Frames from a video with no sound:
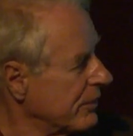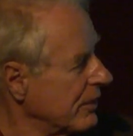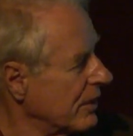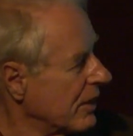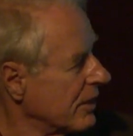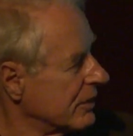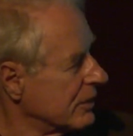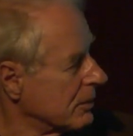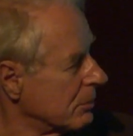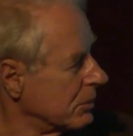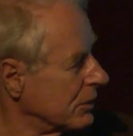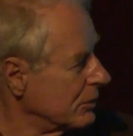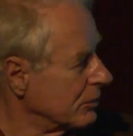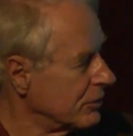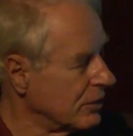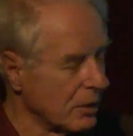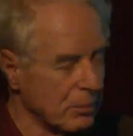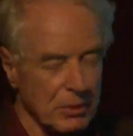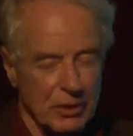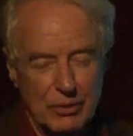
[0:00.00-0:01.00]
the
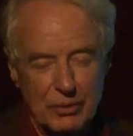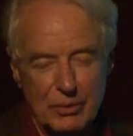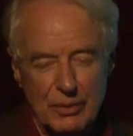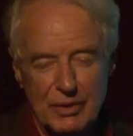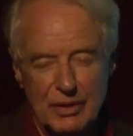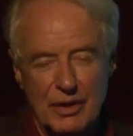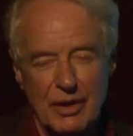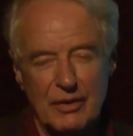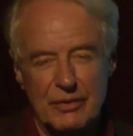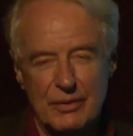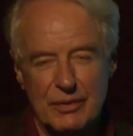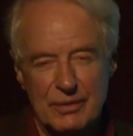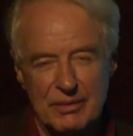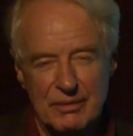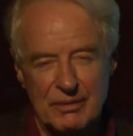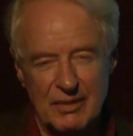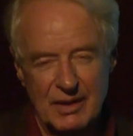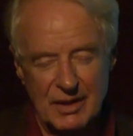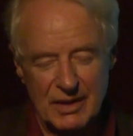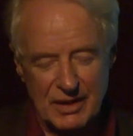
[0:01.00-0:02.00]
IWW and other
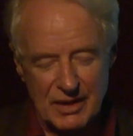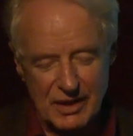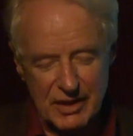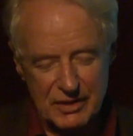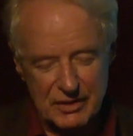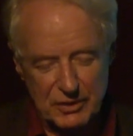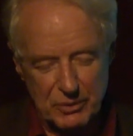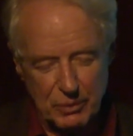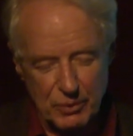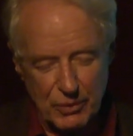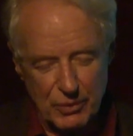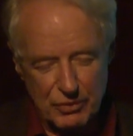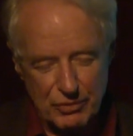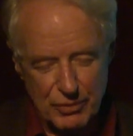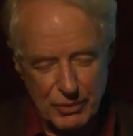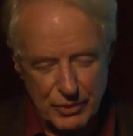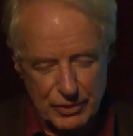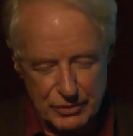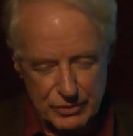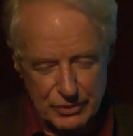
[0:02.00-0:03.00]
anti-war
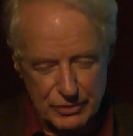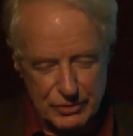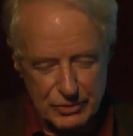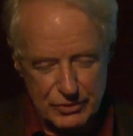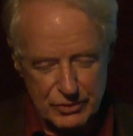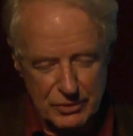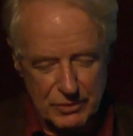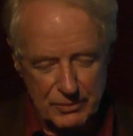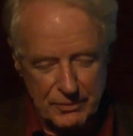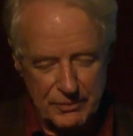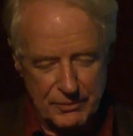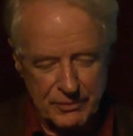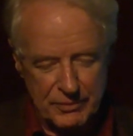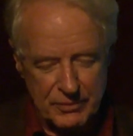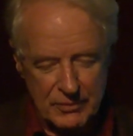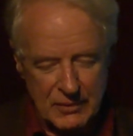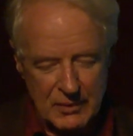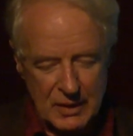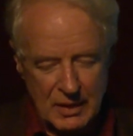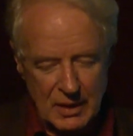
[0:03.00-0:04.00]
forces.
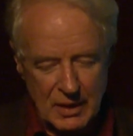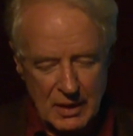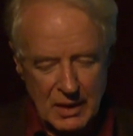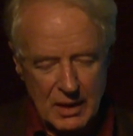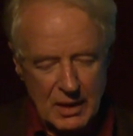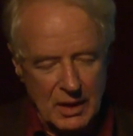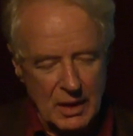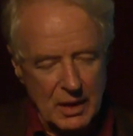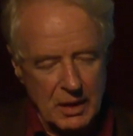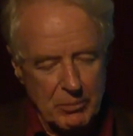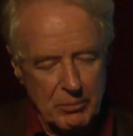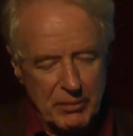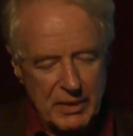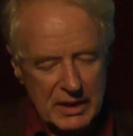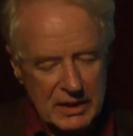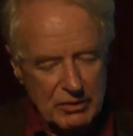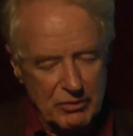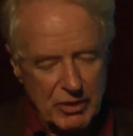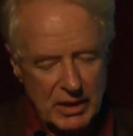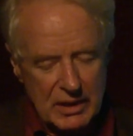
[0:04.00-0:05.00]

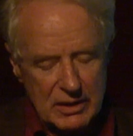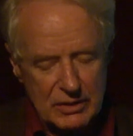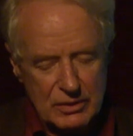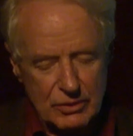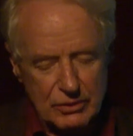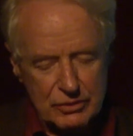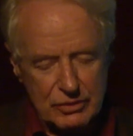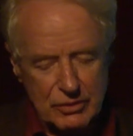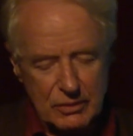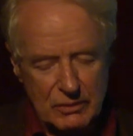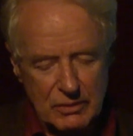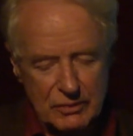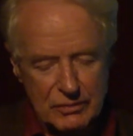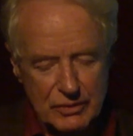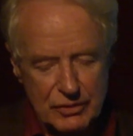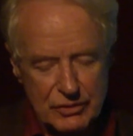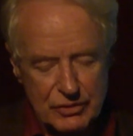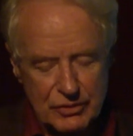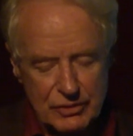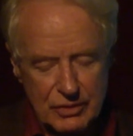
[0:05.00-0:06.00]
Many radicals,
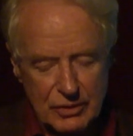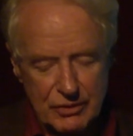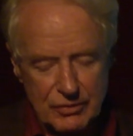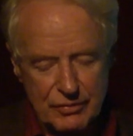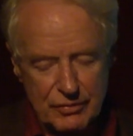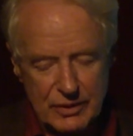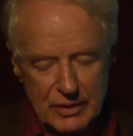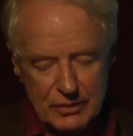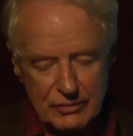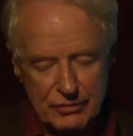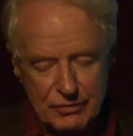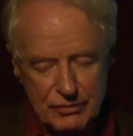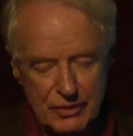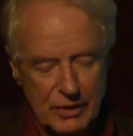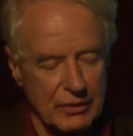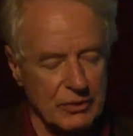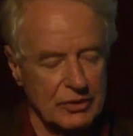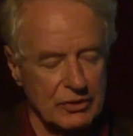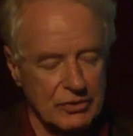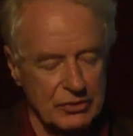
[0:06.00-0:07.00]
however, still felt
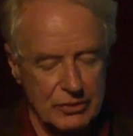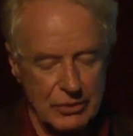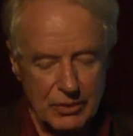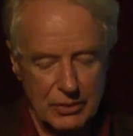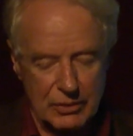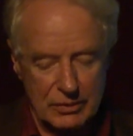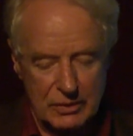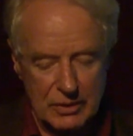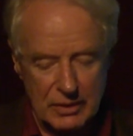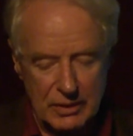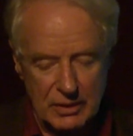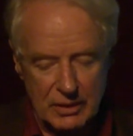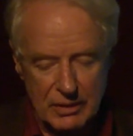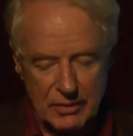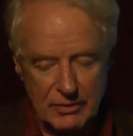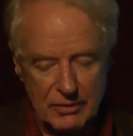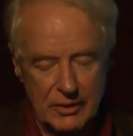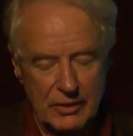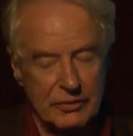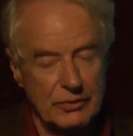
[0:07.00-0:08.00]
very strongly
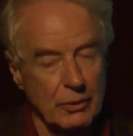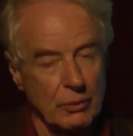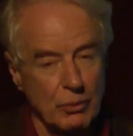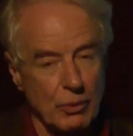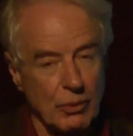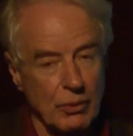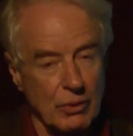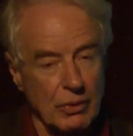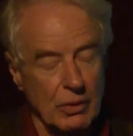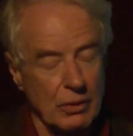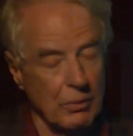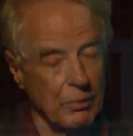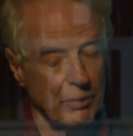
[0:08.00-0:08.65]
that the war